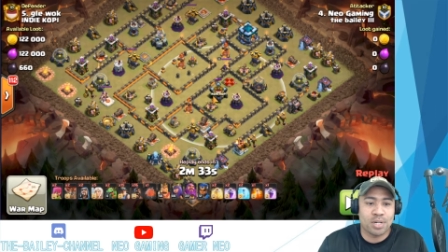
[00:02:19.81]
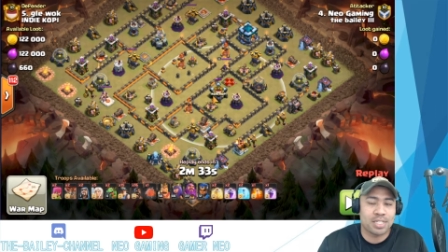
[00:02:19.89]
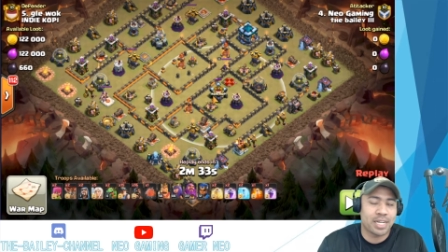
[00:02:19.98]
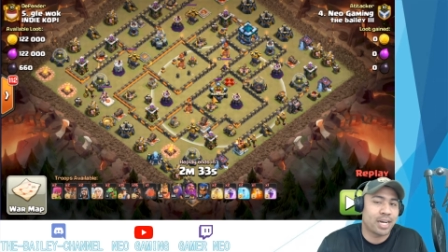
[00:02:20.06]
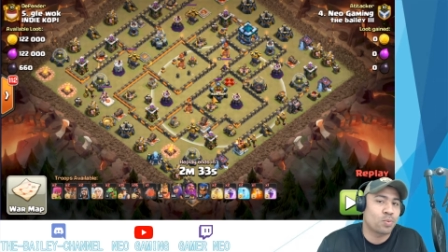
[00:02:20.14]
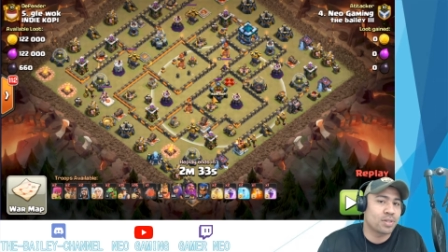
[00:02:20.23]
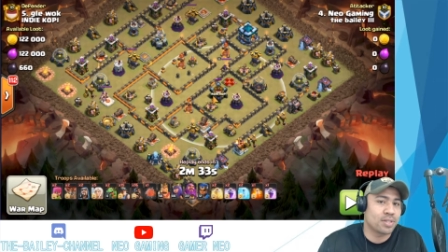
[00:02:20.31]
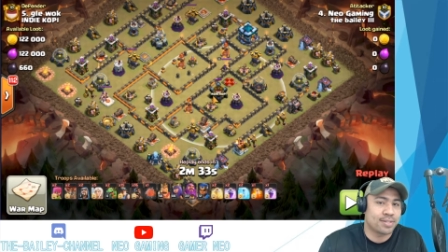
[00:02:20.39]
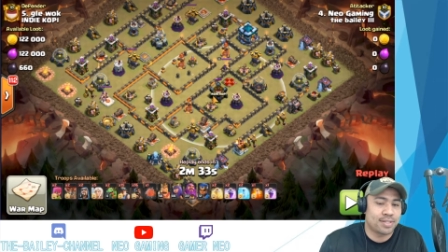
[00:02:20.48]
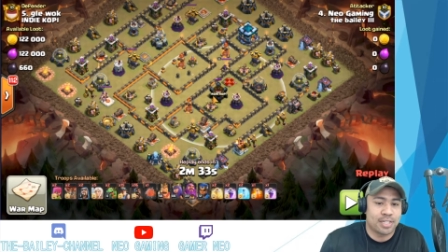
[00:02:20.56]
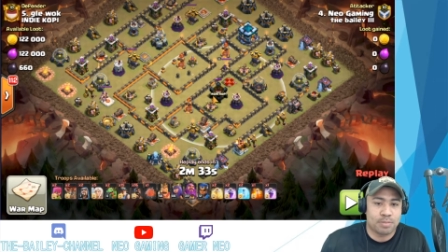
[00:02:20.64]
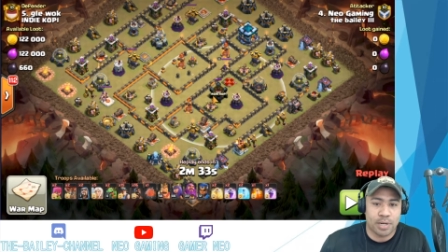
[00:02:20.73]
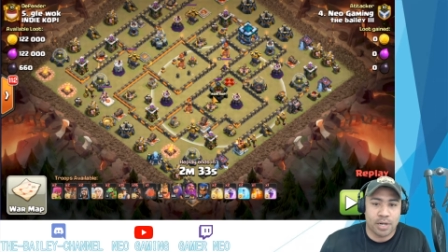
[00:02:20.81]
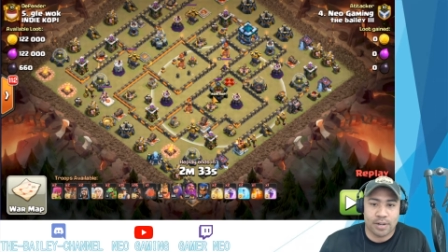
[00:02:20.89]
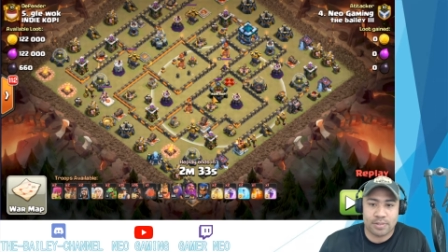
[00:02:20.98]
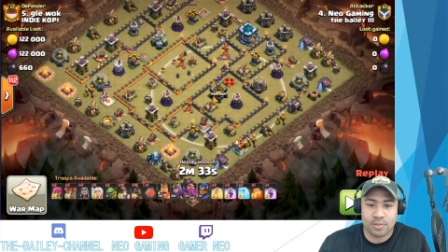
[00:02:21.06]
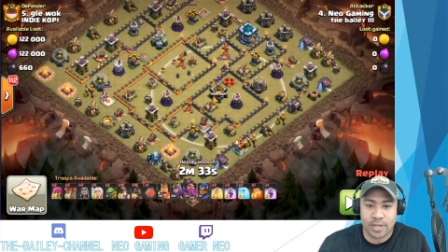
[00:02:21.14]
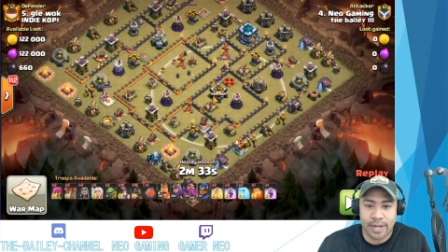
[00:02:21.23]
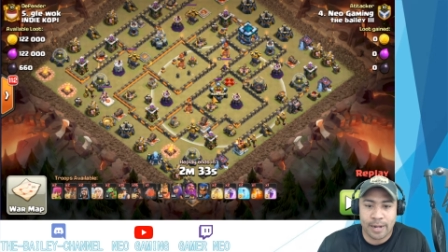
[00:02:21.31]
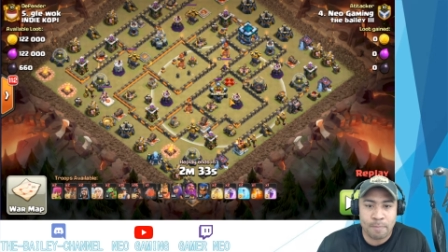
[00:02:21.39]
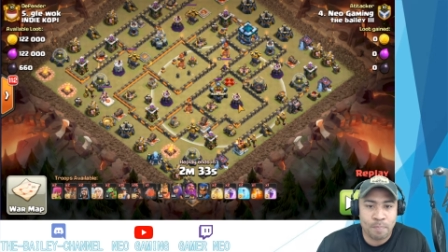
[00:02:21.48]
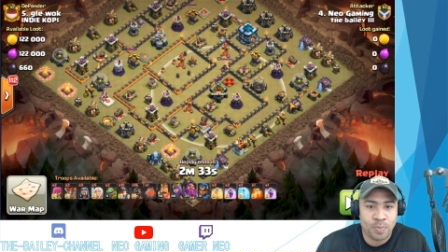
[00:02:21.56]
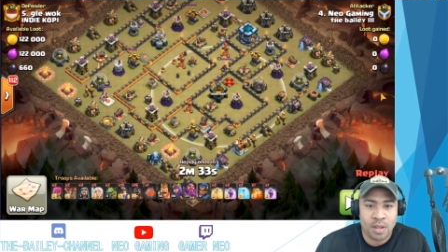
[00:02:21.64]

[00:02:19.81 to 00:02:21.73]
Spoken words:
attack with the siege barracks, okay?